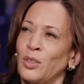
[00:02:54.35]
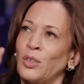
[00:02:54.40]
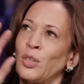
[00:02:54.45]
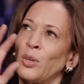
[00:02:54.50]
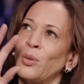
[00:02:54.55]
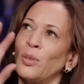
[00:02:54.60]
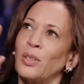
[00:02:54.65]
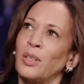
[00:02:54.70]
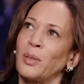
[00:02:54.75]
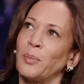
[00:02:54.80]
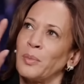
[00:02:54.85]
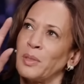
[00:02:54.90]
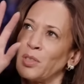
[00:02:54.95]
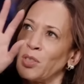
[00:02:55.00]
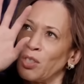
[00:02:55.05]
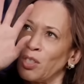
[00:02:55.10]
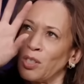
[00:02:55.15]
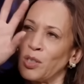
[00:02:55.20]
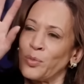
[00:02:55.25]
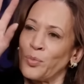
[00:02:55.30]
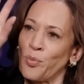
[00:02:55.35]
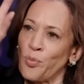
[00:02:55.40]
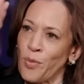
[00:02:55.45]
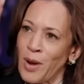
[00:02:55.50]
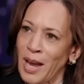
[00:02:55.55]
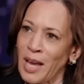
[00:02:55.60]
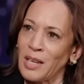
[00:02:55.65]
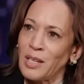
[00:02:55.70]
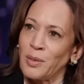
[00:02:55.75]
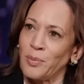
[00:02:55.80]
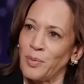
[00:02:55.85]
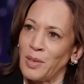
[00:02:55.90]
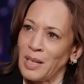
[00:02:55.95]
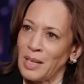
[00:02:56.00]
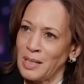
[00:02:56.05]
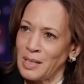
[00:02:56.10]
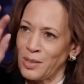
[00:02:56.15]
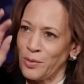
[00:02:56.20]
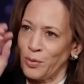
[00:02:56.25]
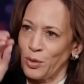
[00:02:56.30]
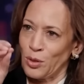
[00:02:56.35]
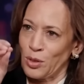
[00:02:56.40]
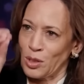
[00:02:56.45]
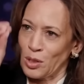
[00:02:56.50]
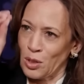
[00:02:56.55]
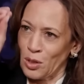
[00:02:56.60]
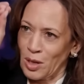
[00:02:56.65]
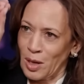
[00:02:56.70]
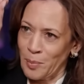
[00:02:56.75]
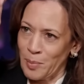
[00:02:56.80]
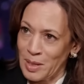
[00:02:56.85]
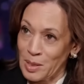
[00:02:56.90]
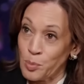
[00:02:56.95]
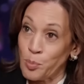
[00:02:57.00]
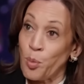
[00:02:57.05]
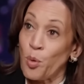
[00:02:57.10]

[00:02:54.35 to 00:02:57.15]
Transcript: don't look at them as just random things. If you just look at them as